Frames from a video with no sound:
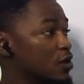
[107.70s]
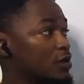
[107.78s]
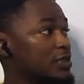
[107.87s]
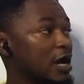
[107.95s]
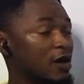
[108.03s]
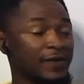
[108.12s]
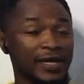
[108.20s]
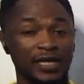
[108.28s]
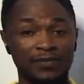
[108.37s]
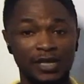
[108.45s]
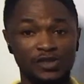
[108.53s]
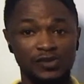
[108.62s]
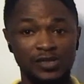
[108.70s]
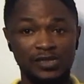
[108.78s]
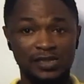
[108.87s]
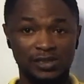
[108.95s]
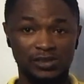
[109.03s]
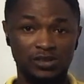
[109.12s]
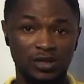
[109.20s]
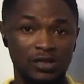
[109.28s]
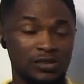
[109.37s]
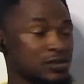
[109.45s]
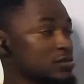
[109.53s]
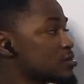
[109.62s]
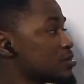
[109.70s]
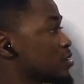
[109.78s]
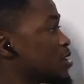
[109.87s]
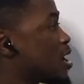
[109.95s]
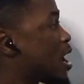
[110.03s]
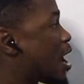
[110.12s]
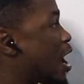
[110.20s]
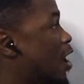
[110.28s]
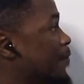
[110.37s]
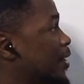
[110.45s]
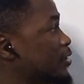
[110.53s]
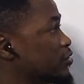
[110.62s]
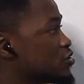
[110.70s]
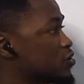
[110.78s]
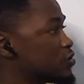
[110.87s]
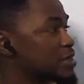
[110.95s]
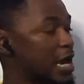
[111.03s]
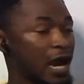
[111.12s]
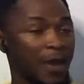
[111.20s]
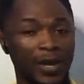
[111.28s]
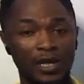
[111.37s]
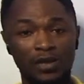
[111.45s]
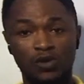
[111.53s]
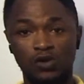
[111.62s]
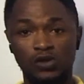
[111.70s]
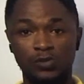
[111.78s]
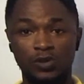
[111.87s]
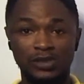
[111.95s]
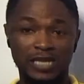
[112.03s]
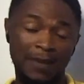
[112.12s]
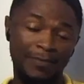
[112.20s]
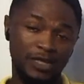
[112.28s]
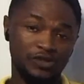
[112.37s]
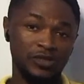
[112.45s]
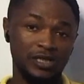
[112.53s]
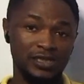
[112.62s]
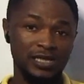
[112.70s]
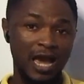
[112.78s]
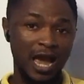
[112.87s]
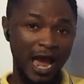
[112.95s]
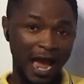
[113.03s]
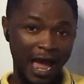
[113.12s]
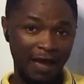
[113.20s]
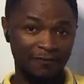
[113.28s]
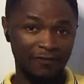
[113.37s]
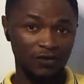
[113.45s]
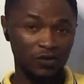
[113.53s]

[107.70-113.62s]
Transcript: order of any matrix is just how many rows and how many columns does that matrix have.